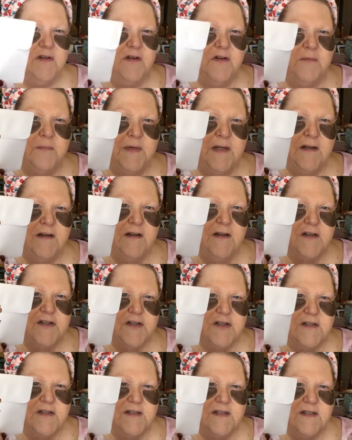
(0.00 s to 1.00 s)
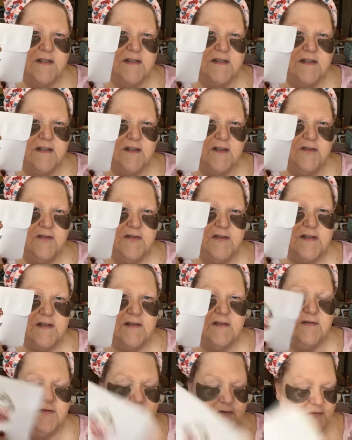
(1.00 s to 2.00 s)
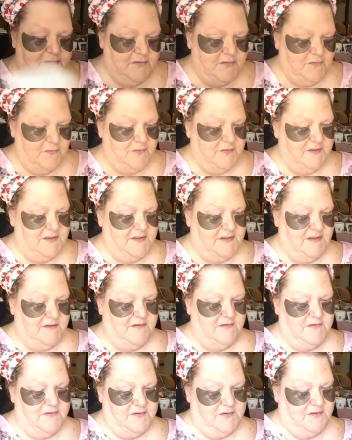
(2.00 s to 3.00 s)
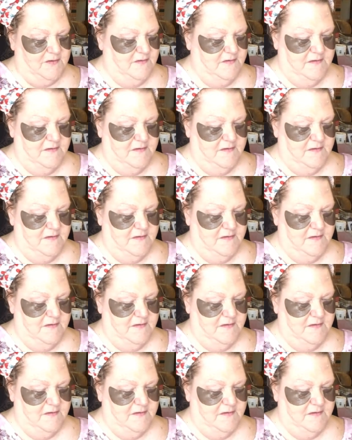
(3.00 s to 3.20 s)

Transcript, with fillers: Oh my gosh, she sends the cutest little unicorn stickers.